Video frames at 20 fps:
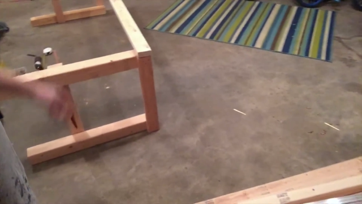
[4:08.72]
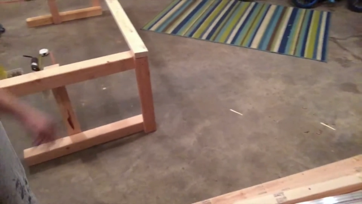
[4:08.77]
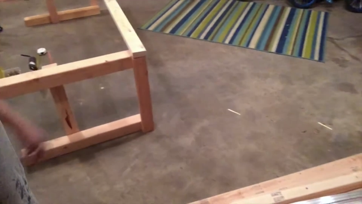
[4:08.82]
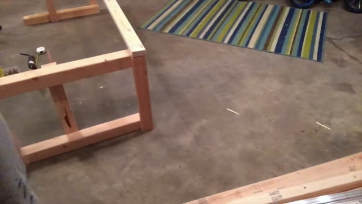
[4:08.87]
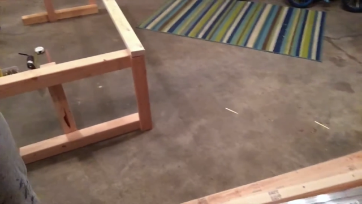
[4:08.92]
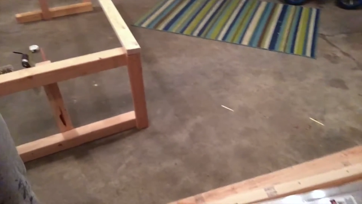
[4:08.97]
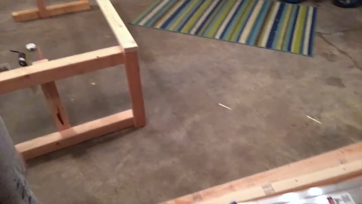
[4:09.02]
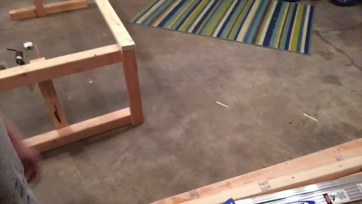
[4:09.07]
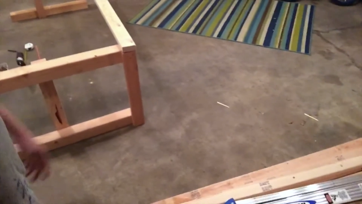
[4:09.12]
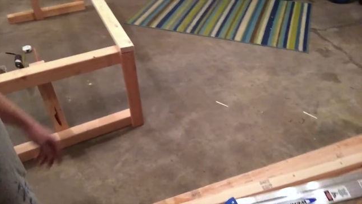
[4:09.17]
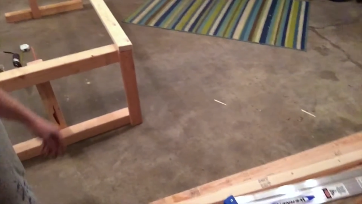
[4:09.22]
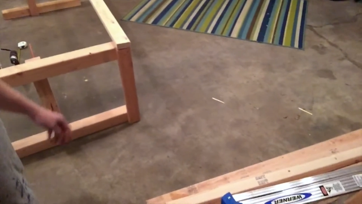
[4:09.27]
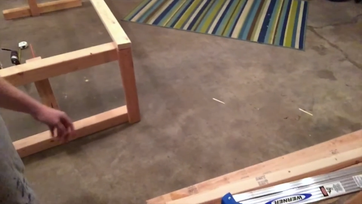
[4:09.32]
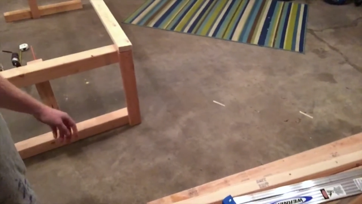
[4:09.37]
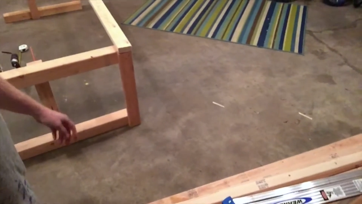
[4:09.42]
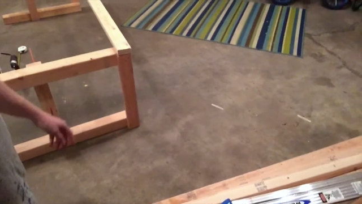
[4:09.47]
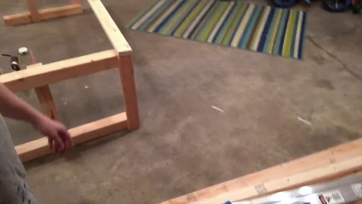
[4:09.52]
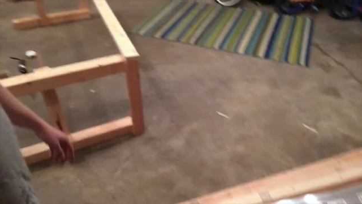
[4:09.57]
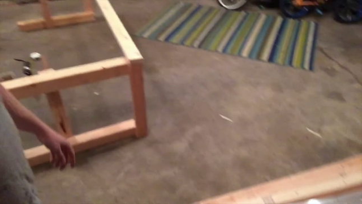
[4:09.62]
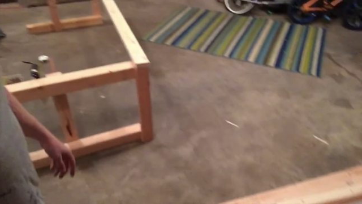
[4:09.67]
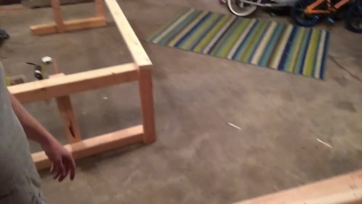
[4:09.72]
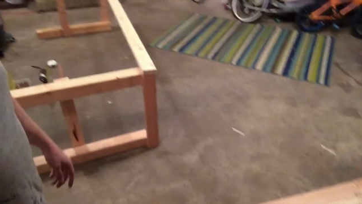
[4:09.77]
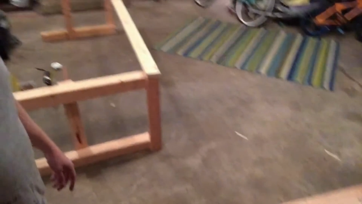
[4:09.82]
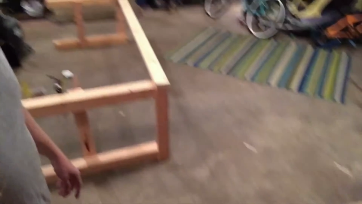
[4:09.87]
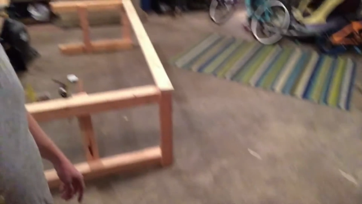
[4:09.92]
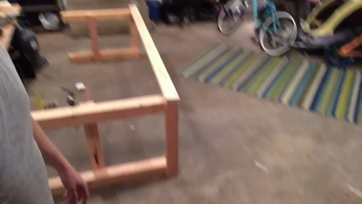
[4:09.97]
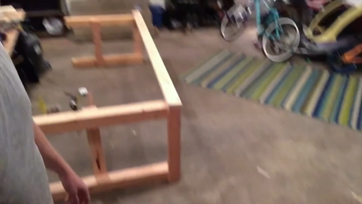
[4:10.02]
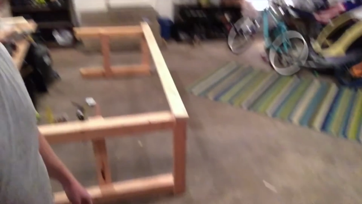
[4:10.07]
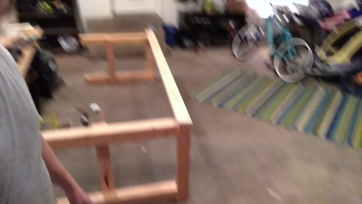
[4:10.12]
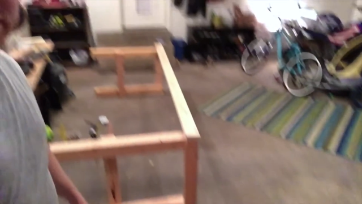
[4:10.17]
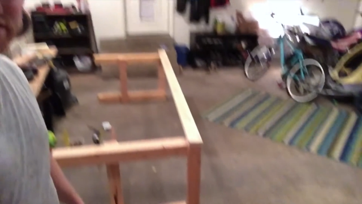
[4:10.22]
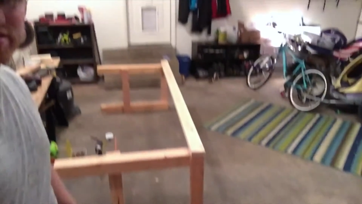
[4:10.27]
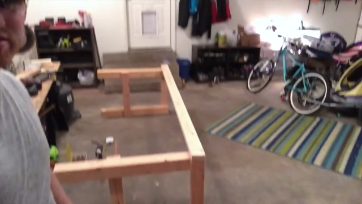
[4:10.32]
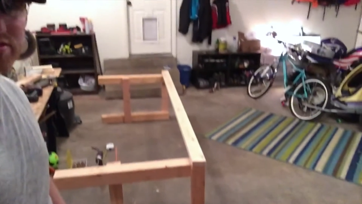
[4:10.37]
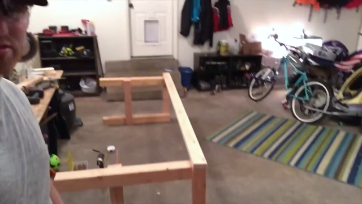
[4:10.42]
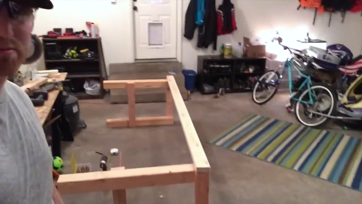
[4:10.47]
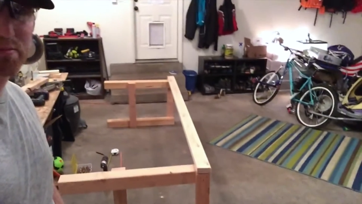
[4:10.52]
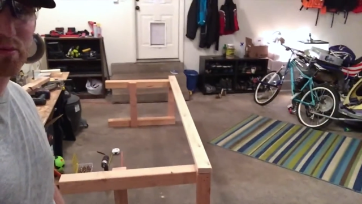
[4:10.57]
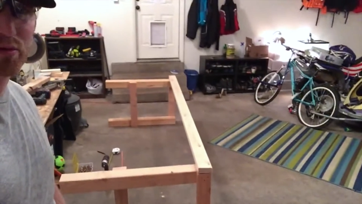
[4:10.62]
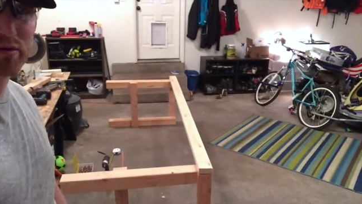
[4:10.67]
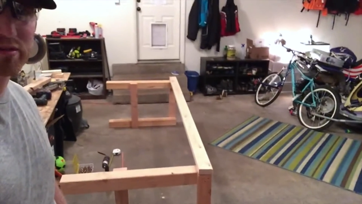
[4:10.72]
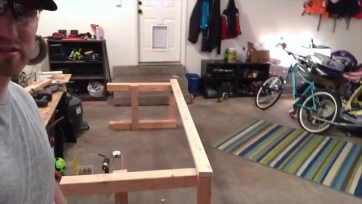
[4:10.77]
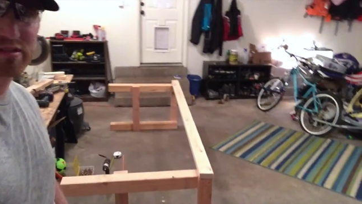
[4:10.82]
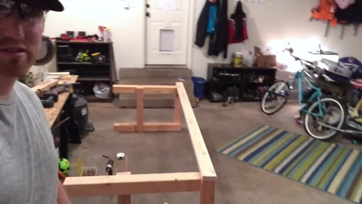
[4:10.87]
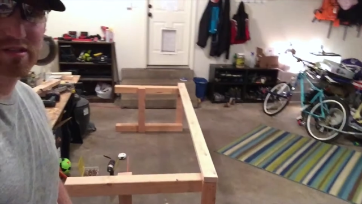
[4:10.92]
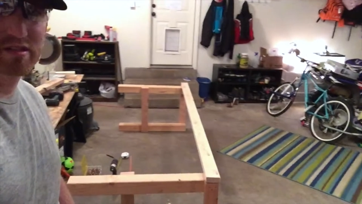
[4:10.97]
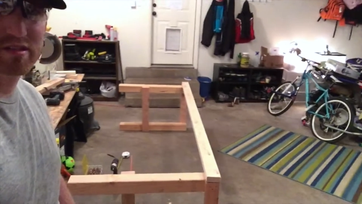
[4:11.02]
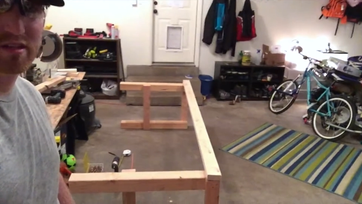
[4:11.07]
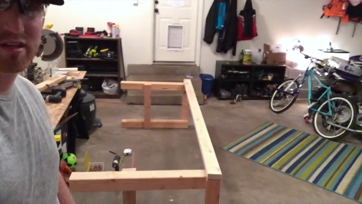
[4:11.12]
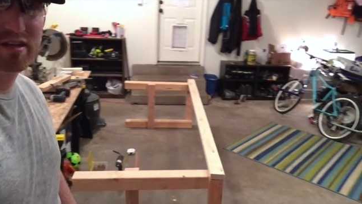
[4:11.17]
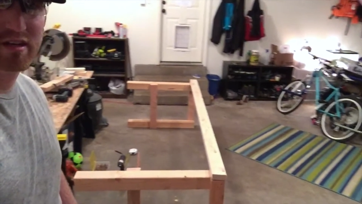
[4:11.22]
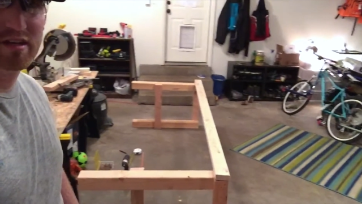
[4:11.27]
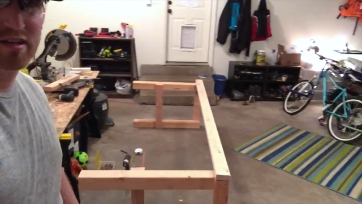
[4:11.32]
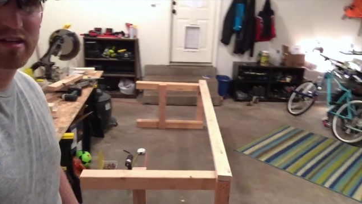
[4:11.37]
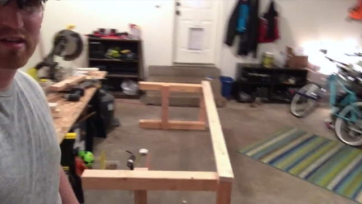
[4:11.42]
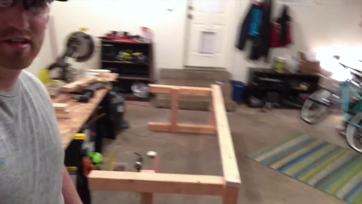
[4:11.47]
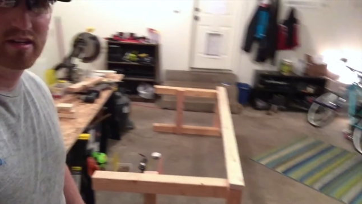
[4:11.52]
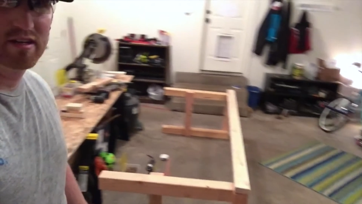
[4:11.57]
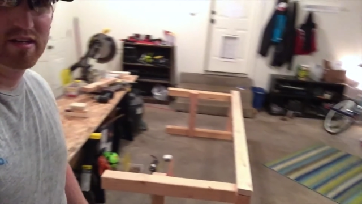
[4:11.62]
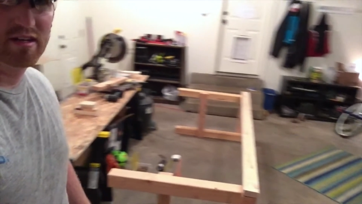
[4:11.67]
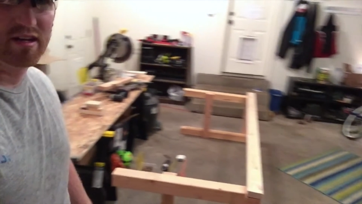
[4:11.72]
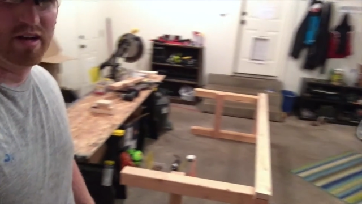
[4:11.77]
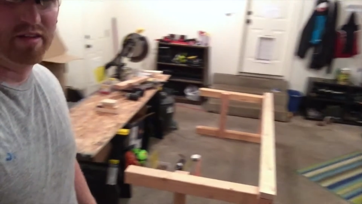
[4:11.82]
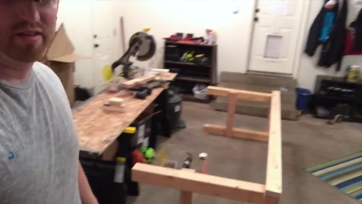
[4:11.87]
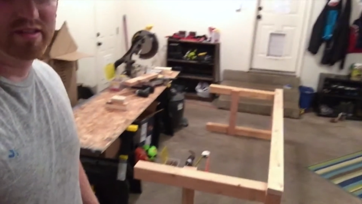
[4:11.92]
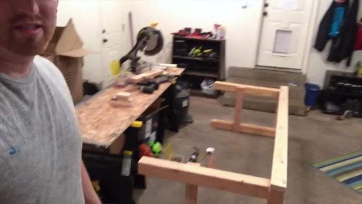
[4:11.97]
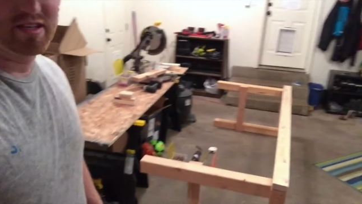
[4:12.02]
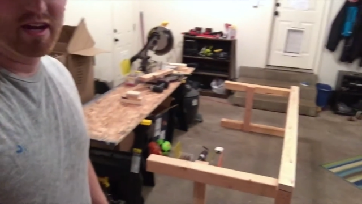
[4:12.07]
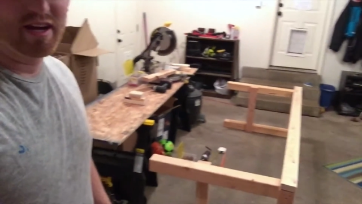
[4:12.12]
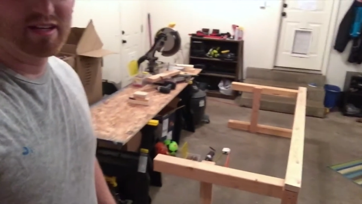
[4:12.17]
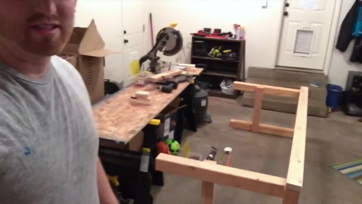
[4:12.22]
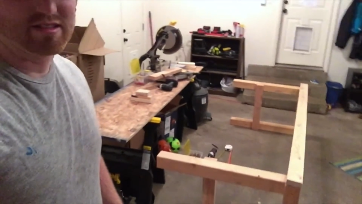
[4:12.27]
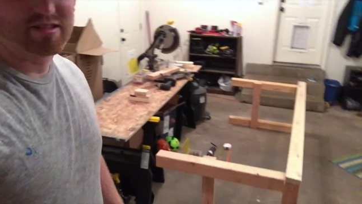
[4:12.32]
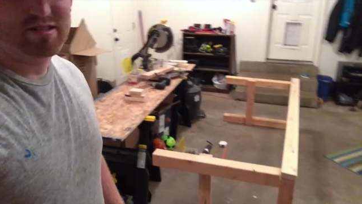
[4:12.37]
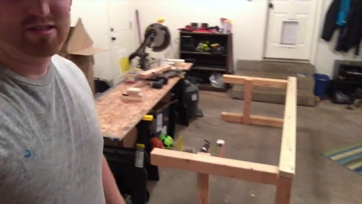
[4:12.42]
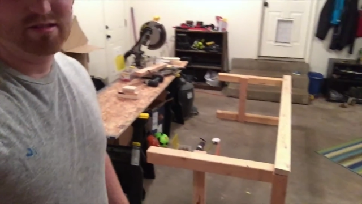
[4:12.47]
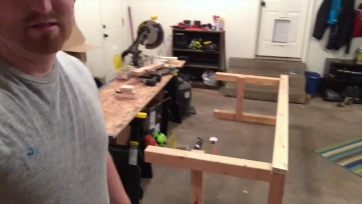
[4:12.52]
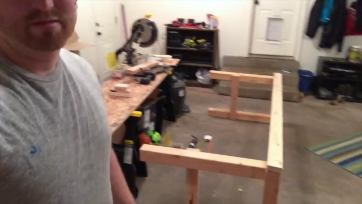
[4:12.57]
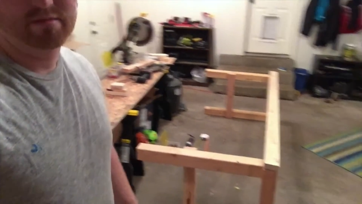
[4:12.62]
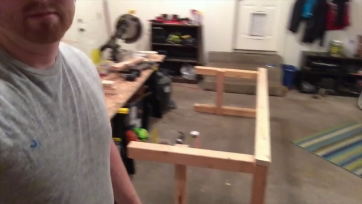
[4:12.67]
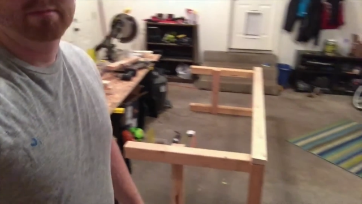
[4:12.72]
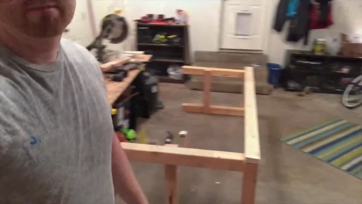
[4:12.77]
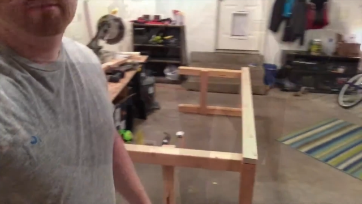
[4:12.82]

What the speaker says: (no speaker visible)